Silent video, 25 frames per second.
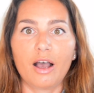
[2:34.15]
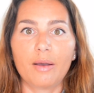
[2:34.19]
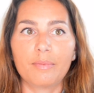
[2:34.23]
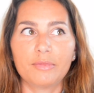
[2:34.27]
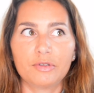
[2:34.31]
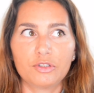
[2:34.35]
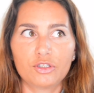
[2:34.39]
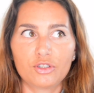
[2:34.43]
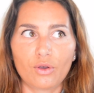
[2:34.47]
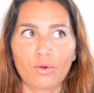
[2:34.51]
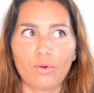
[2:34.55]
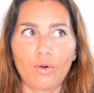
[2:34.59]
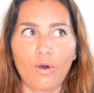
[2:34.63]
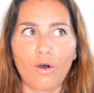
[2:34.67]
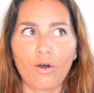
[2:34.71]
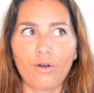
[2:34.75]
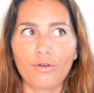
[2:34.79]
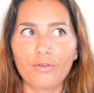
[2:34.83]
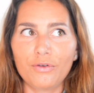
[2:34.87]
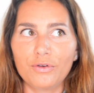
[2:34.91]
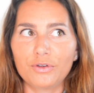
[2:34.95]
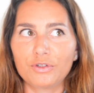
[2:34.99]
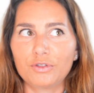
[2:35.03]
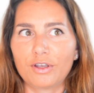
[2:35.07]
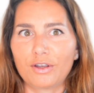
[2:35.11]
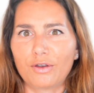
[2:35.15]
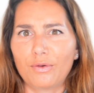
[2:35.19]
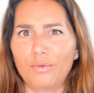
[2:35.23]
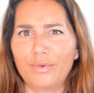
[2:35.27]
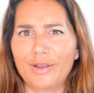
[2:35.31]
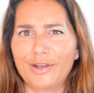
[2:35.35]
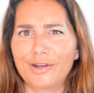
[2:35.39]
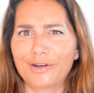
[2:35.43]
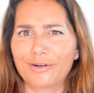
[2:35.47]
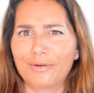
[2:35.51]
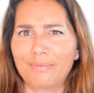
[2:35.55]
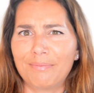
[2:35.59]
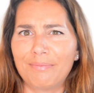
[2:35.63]
So all those like
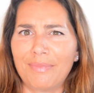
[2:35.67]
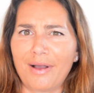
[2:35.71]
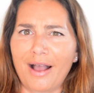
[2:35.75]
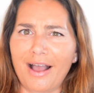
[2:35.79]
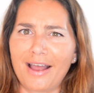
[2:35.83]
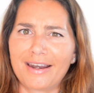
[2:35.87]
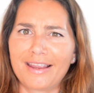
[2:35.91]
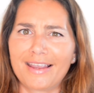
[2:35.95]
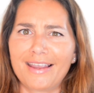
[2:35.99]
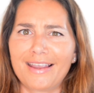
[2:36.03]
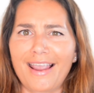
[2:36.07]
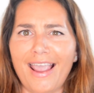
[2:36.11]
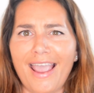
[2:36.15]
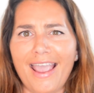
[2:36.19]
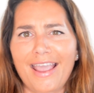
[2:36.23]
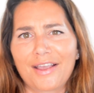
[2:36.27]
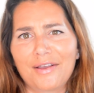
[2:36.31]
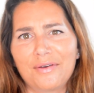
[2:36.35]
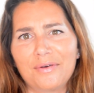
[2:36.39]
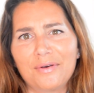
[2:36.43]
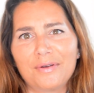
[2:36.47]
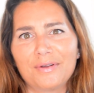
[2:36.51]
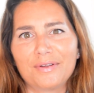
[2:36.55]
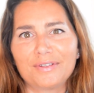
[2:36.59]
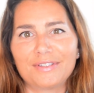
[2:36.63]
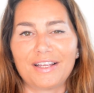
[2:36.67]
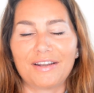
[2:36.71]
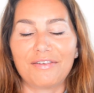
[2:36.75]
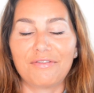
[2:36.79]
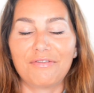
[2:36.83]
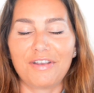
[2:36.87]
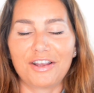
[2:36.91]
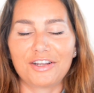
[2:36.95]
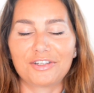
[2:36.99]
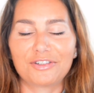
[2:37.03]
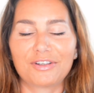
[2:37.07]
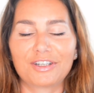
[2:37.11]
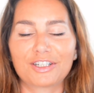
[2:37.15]
weird body angles and
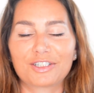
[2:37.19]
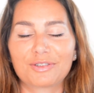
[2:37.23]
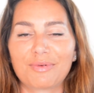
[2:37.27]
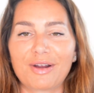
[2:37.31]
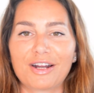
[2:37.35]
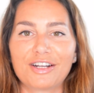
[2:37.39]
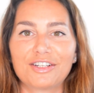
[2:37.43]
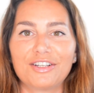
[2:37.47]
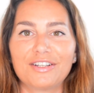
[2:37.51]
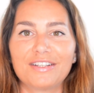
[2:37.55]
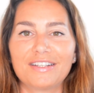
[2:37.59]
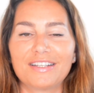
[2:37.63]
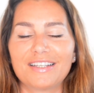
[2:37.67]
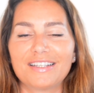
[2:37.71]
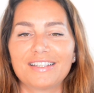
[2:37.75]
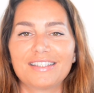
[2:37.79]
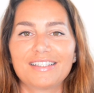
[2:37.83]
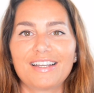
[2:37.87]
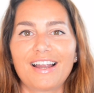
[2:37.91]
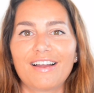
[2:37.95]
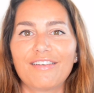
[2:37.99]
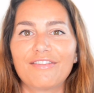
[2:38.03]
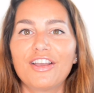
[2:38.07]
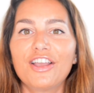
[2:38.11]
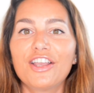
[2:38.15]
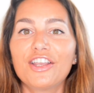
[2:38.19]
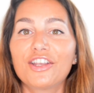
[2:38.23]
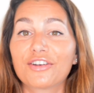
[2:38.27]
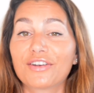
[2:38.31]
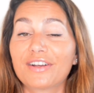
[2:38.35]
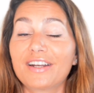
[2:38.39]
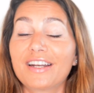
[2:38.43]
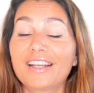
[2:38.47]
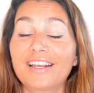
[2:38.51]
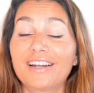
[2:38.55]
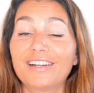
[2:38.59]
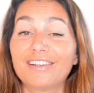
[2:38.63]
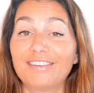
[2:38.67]
facial expressions and stuff, you're
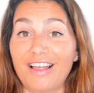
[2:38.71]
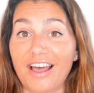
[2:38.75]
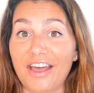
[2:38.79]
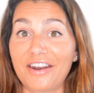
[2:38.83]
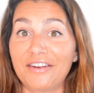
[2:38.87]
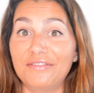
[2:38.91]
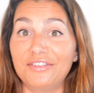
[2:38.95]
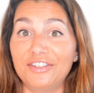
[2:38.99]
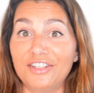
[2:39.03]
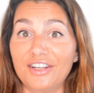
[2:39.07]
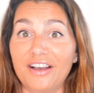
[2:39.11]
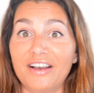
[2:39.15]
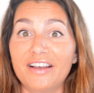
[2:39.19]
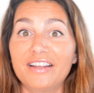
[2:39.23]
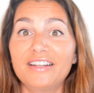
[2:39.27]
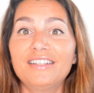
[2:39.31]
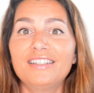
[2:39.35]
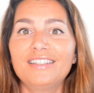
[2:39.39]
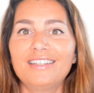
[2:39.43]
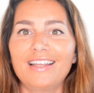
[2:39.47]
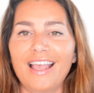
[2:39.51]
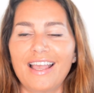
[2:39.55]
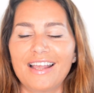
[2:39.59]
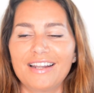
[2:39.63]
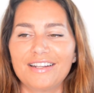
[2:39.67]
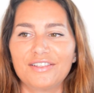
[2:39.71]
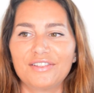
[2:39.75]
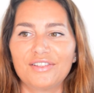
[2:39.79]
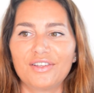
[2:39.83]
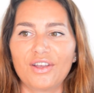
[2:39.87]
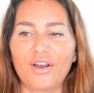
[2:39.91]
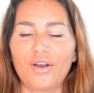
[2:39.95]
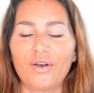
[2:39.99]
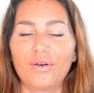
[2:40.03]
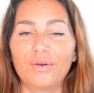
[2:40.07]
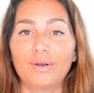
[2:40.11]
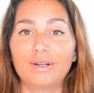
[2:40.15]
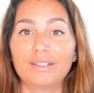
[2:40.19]
gonna get a lot of duds. And
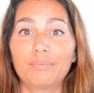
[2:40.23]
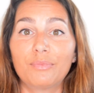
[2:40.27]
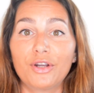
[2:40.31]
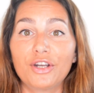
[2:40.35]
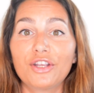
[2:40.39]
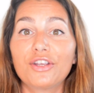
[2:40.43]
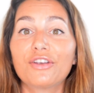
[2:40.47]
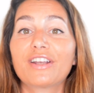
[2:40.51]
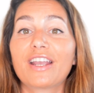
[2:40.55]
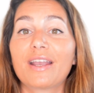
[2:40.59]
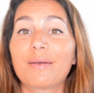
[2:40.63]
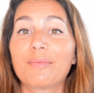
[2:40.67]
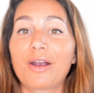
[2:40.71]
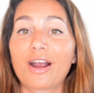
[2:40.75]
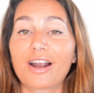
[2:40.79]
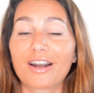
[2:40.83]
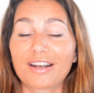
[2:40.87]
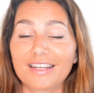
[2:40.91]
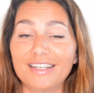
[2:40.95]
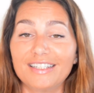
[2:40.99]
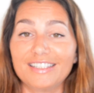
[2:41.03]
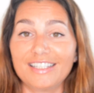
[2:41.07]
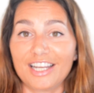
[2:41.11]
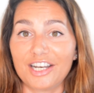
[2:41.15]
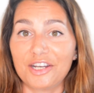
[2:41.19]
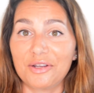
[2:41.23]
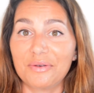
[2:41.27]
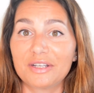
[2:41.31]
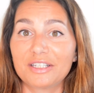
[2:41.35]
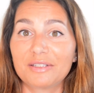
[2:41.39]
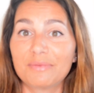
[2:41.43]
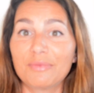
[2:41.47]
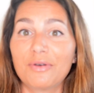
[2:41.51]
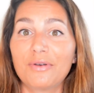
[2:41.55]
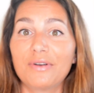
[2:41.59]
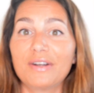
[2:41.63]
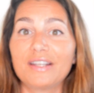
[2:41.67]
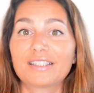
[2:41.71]
so putting your camera on
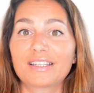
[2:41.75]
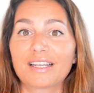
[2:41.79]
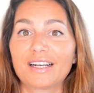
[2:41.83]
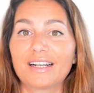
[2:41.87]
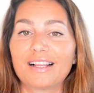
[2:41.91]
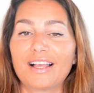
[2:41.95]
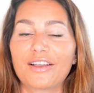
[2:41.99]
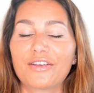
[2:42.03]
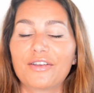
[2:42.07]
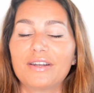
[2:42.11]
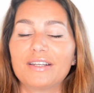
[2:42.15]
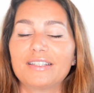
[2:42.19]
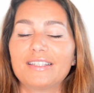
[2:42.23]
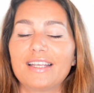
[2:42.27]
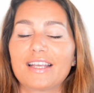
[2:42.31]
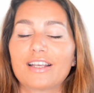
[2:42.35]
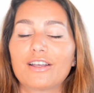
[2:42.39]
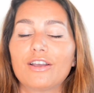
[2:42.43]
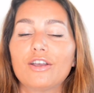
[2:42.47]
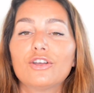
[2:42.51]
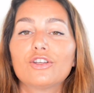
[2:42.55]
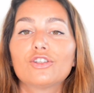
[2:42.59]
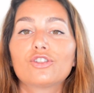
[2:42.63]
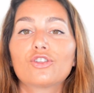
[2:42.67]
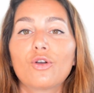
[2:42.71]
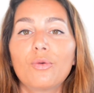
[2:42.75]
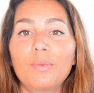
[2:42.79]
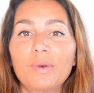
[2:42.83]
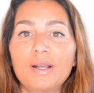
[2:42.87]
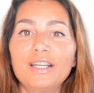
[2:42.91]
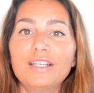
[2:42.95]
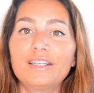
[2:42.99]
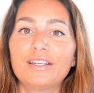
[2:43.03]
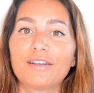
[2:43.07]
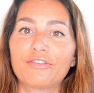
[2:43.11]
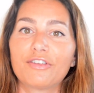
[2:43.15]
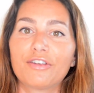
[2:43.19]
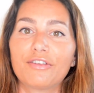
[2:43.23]
continuous mode is gonna allow you to take so
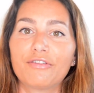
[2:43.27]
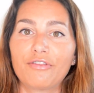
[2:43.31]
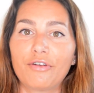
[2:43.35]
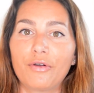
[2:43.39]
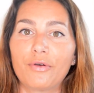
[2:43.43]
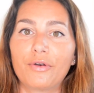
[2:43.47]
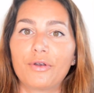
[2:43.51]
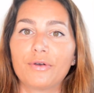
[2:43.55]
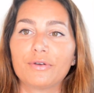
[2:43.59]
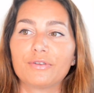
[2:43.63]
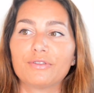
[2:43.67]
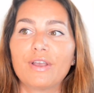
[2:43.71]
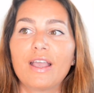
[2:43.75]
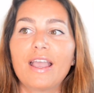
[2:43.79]
many different photos,